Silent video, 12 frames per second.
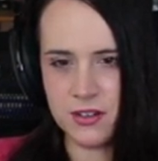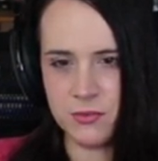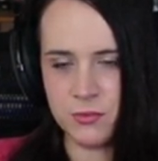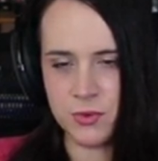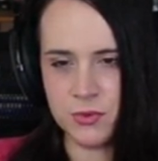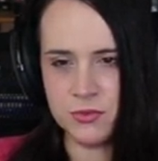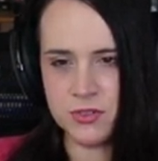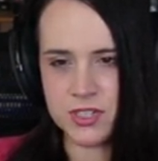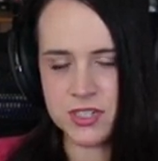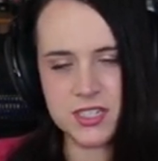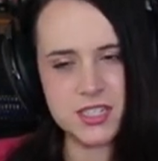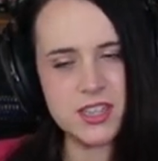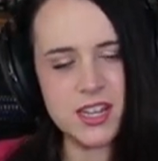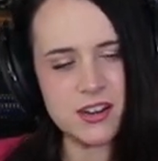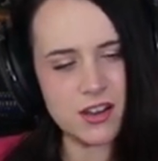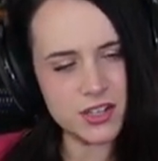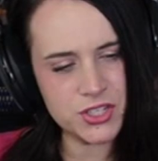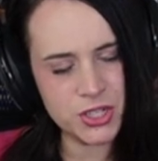a wound? Did they
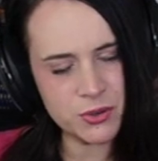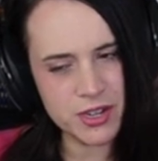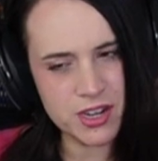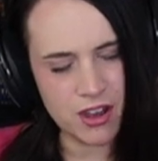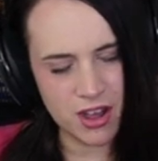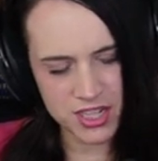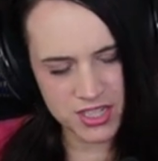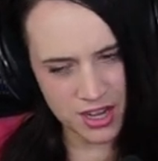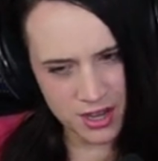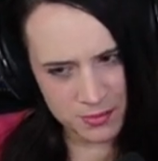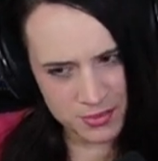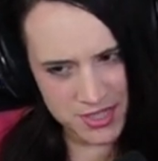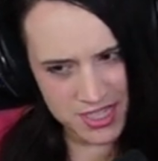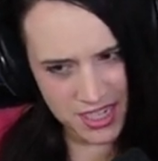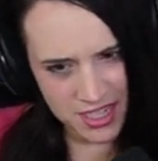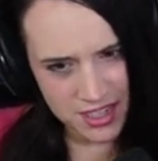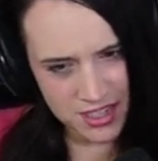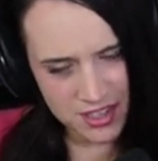not do an
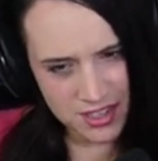autopsy?